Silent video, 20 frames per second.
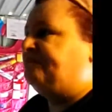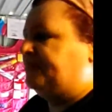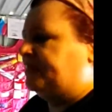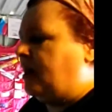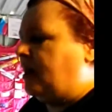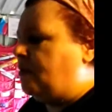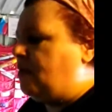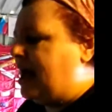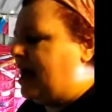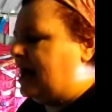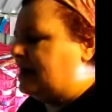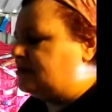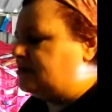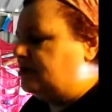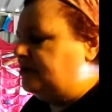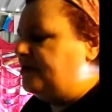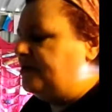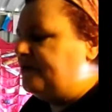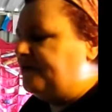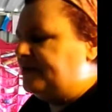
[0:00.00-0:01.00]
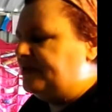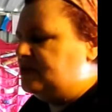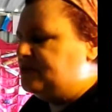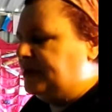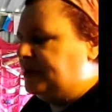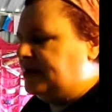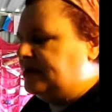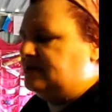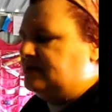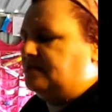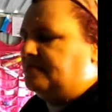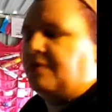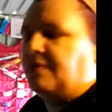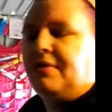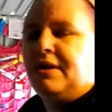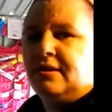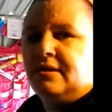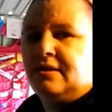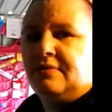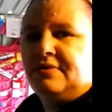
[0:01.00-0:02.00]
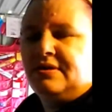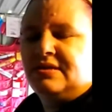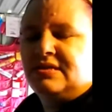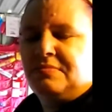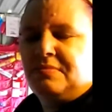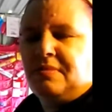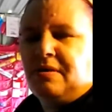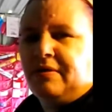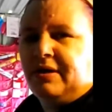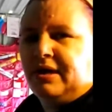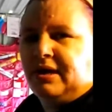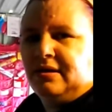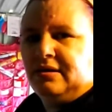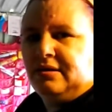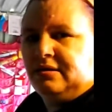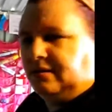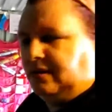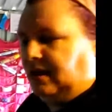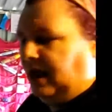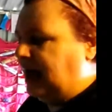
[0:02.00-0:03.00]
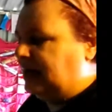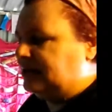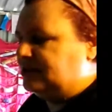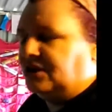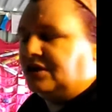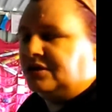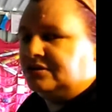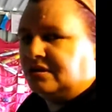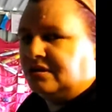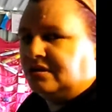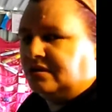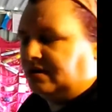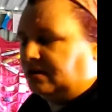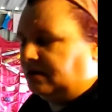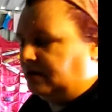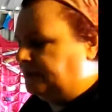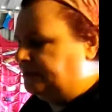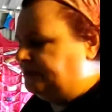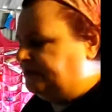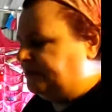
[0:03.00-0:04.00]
Now I don't know if it's because if it's American, I don't know,